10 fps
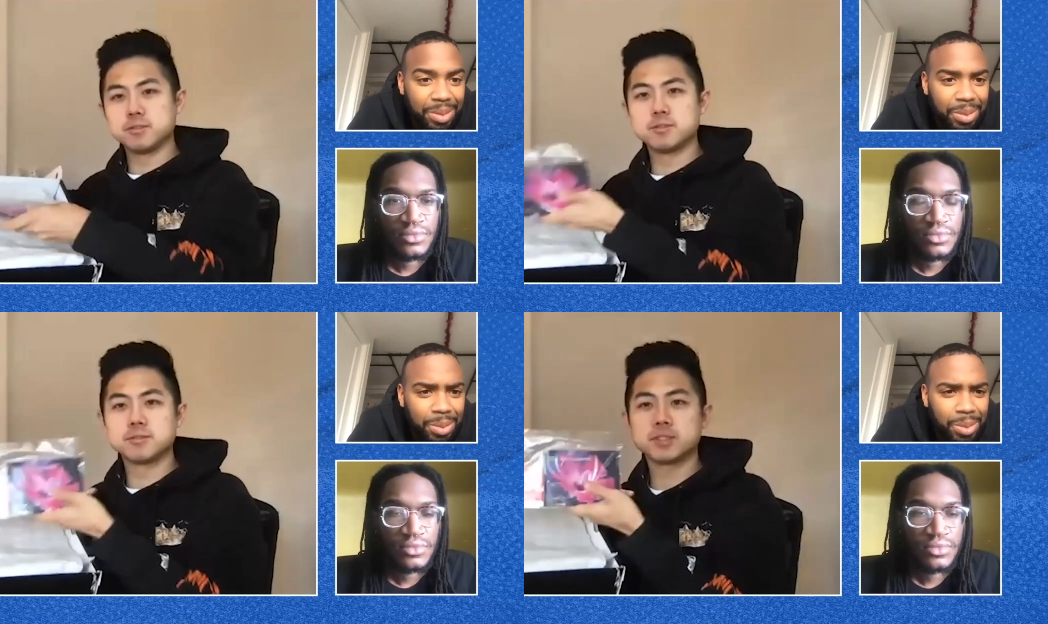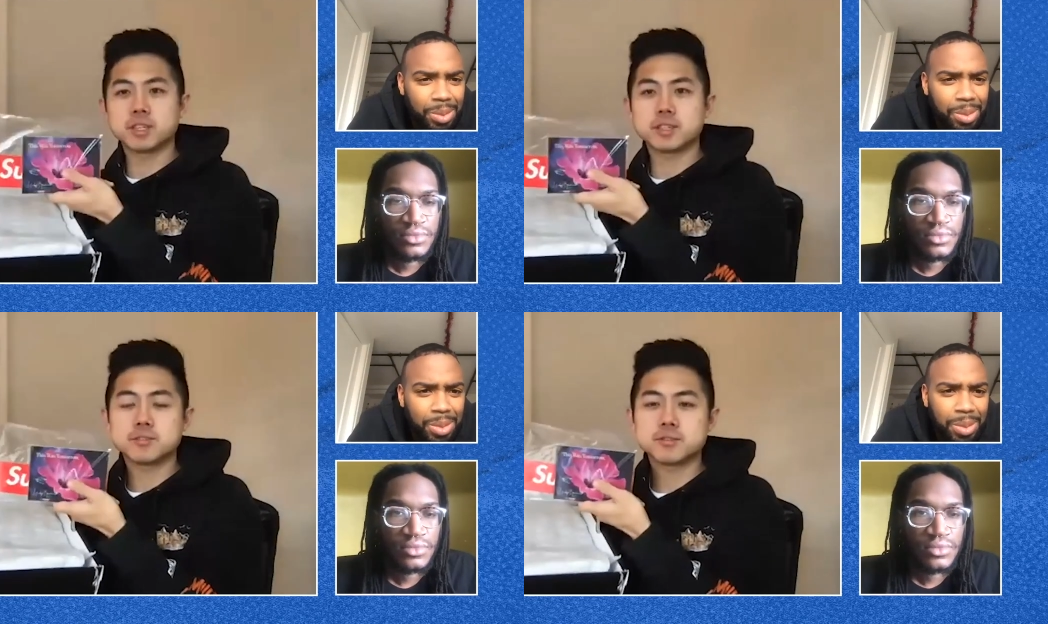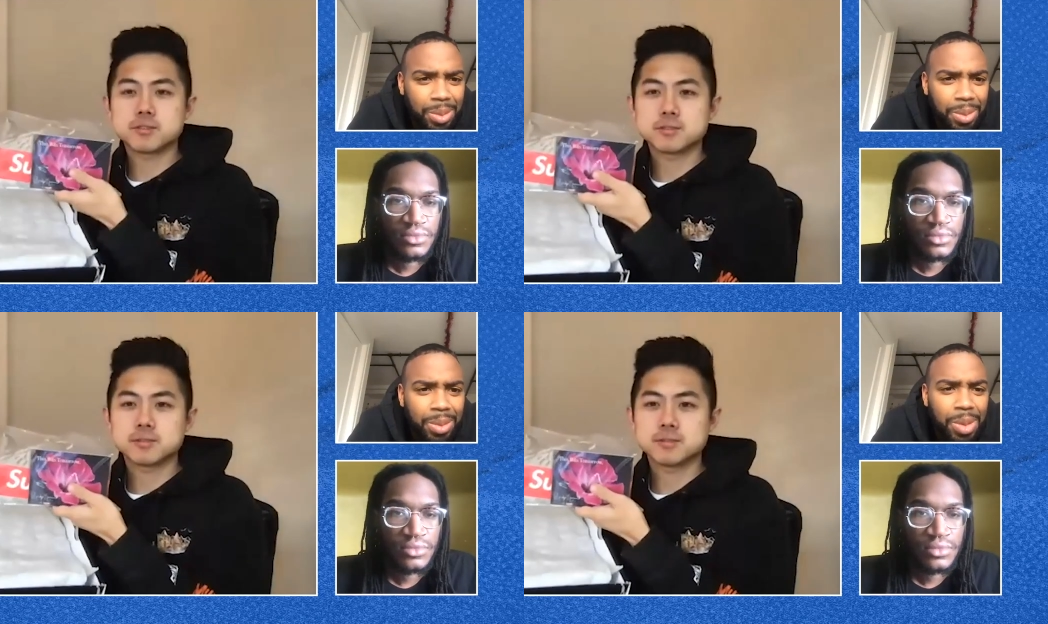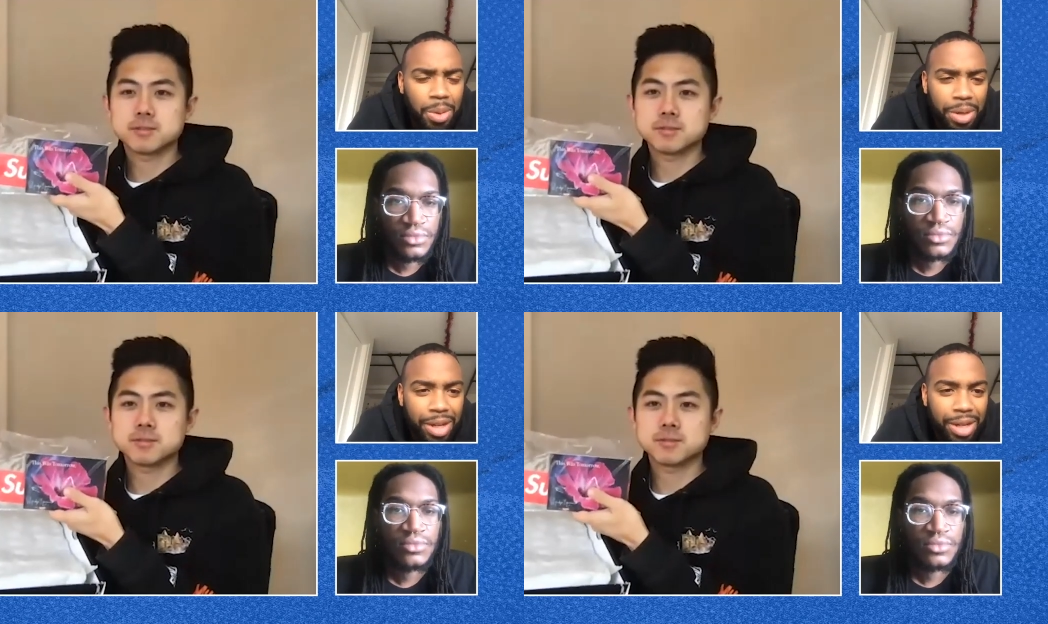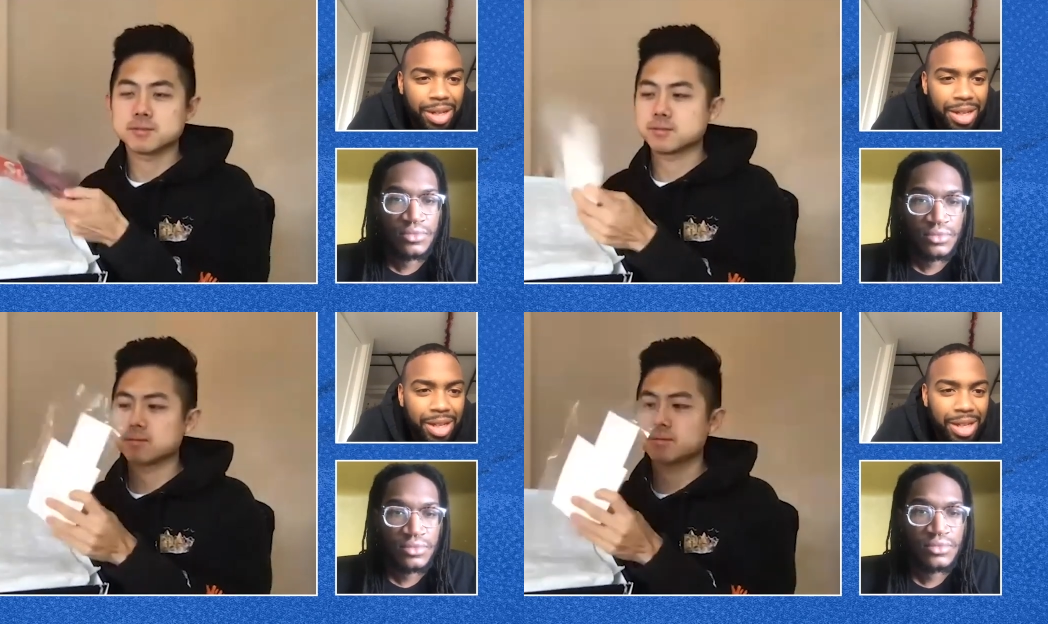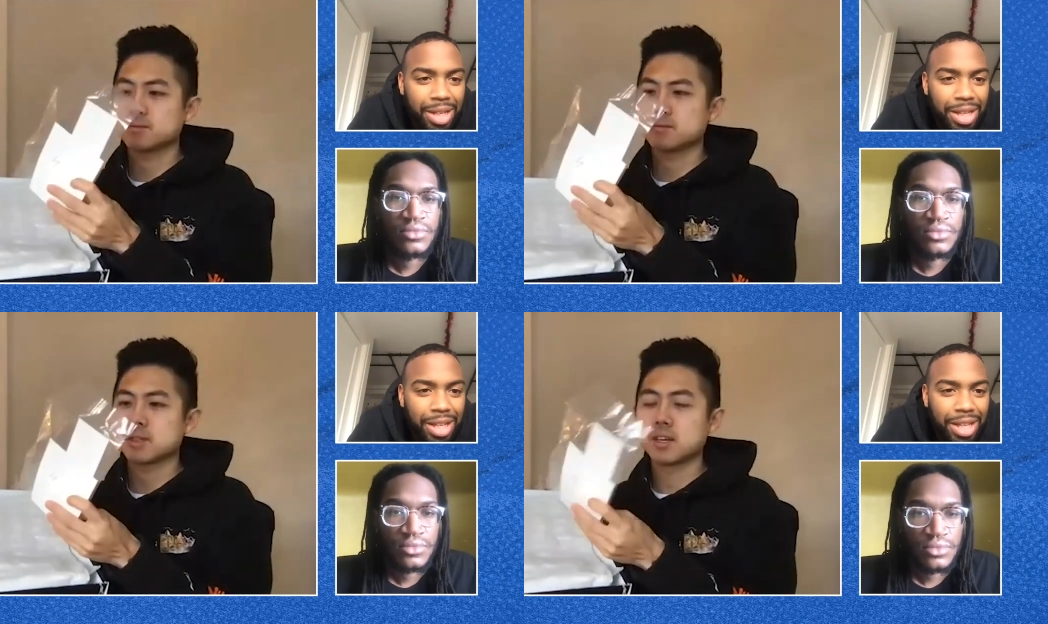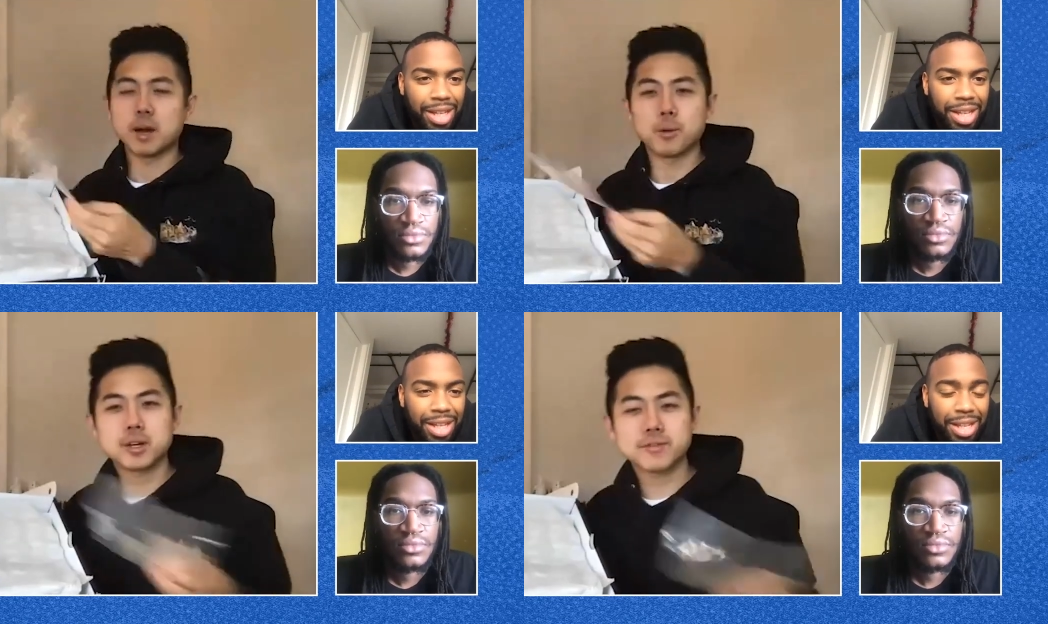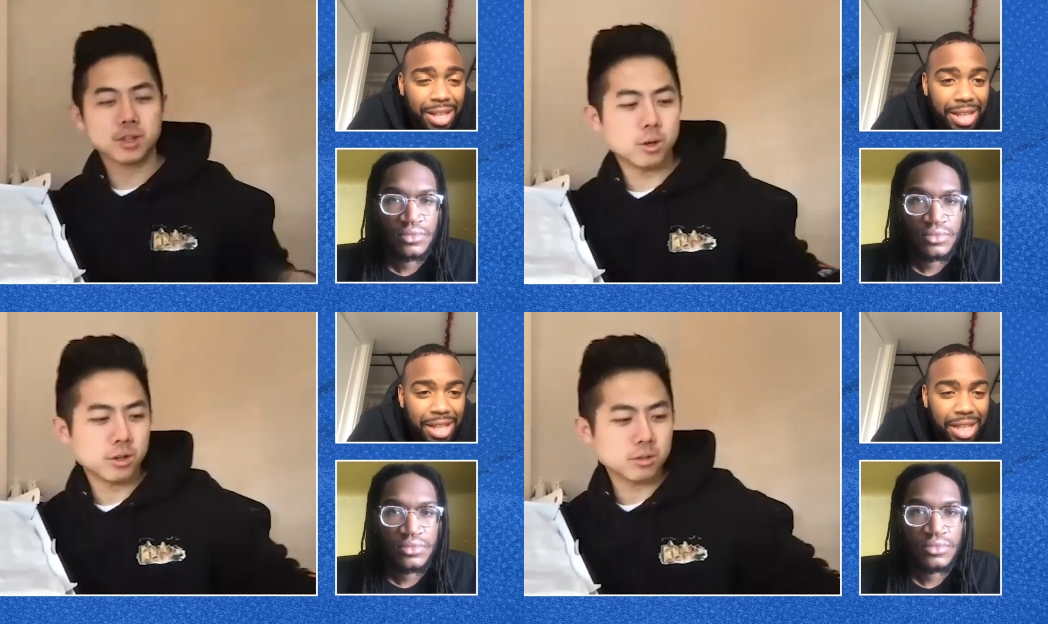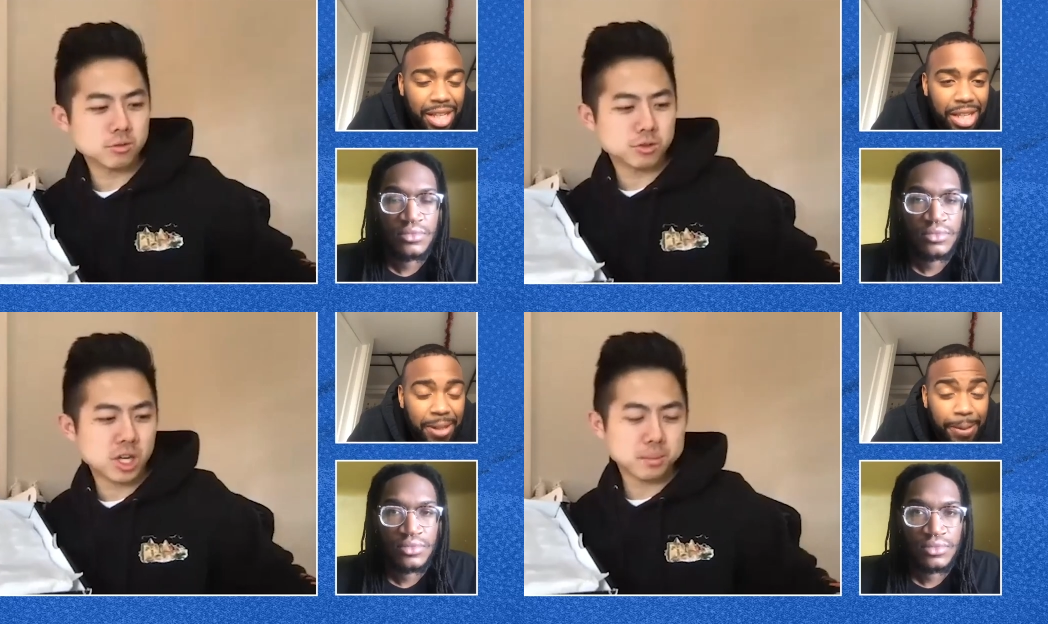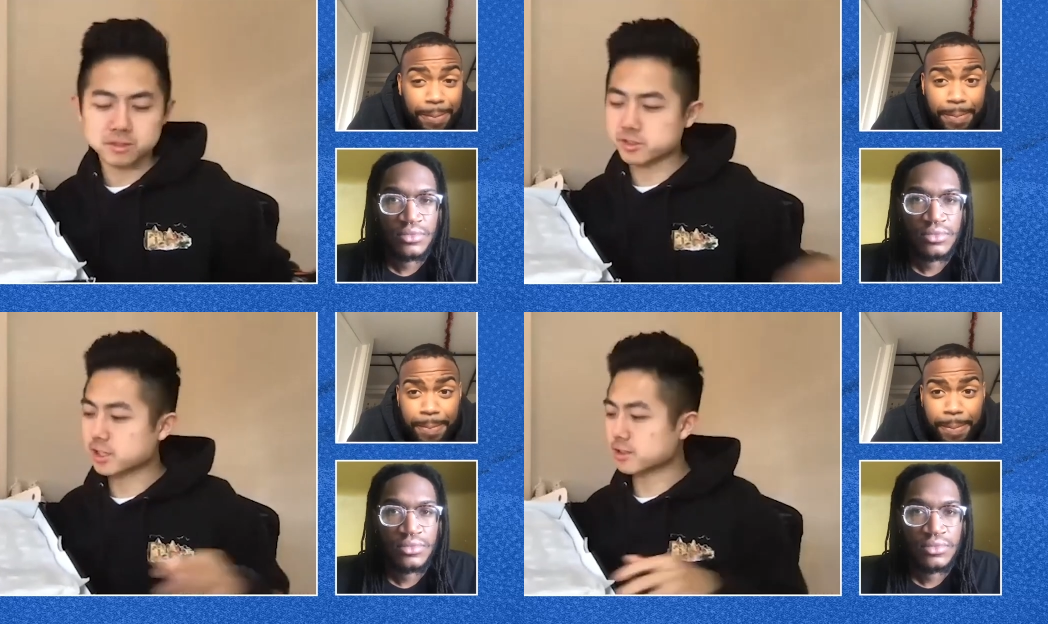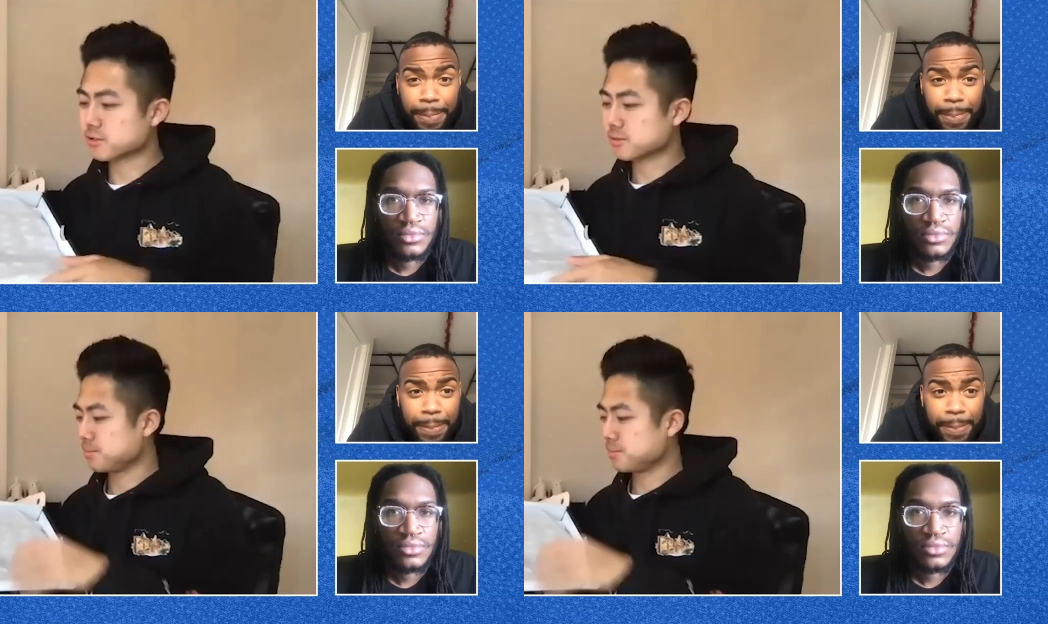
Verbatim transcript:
Speaker 1: Stickers. Okay. Mm-hmm. I wonder if the Go Domes will drop on sneakers.